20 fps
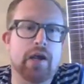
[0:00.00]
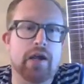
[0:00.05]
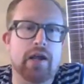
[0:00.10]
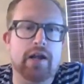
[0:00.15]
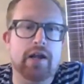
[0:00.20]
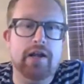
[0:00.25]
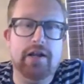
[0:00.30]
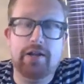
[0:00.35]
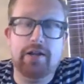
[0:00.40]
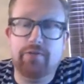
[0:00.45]

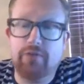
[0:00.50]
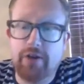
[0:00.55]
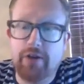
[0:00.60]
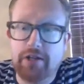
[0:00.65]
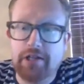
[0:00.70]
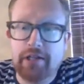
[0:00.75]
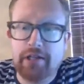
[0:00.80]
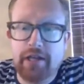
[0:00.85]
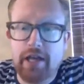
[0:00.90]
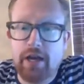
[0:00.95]
And
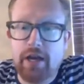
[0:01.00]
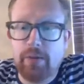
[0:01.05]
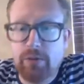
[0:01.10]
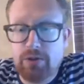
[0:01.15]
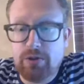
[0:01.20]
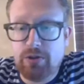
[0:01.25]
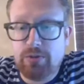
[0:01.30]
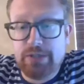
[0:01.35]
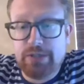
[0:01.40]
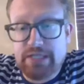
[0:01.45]
finally, how will
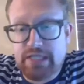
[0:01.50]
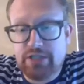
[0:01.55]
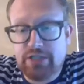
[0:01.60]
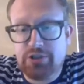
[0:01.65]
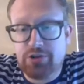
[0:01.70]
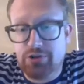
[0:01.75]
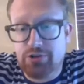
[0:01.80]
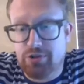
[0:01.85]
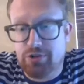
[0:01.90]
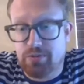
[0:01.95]
you assess
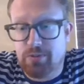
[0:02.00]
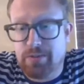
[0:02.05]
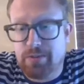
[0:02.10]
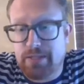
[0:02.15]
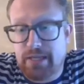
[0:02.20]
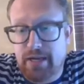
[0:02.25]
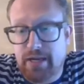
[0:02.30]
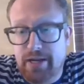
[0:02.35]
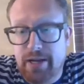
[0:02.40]
your students?